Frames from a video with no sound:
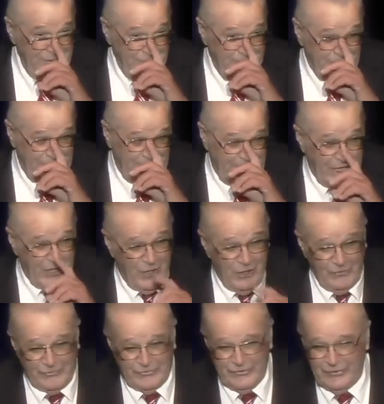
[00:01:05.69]
But I
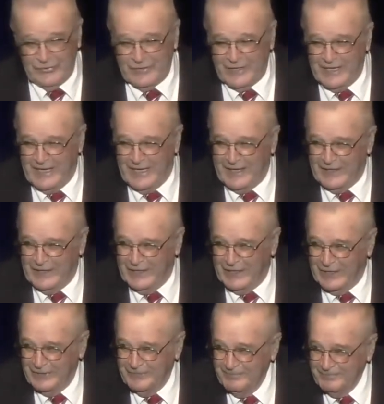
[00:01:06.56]
also got
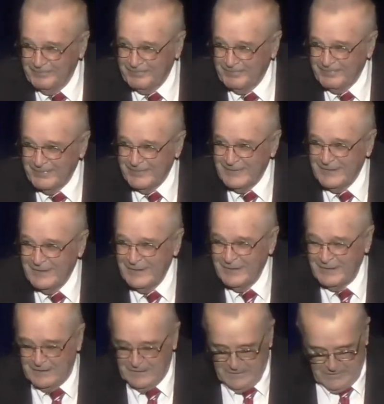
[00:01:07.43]
in
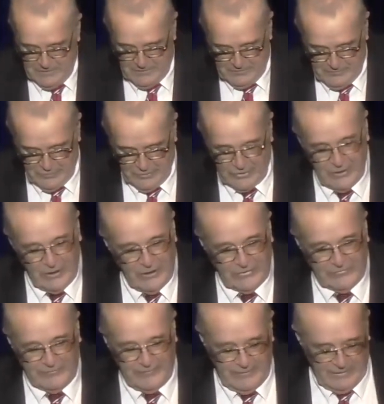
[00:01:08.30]

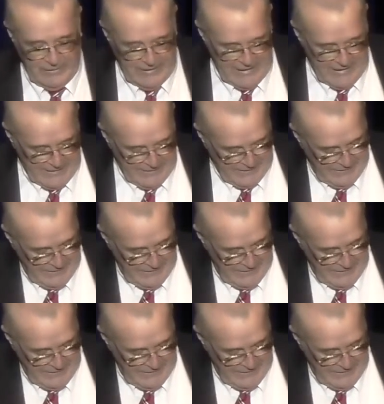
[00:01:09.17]
because of a lot of